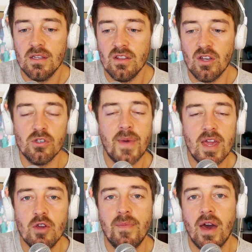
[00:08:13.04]
those
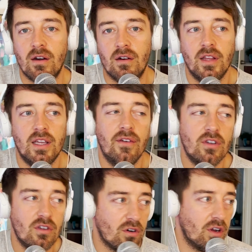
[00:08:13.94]
make you better. Like if
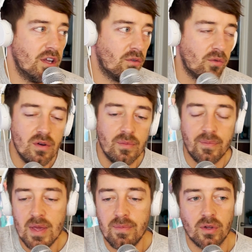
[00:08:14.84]
you're in a room of
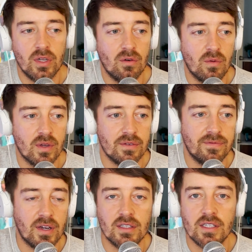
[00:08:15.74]
people and no one wants to
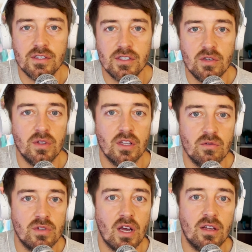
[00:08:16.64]
fucking listen to you, and then you
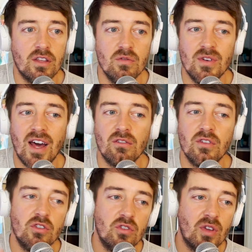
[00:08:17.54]
tell you not
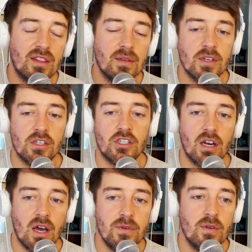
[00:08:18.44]
only do you get them to shut
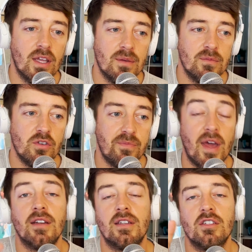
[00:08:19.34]
up, you get them to
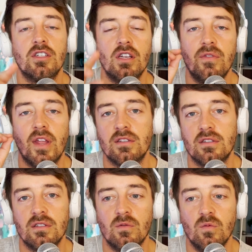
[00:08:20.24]
pay attention to you.
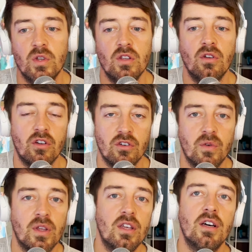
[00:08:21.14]
That's when you know you're
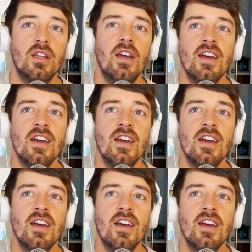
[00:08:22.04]
doing good.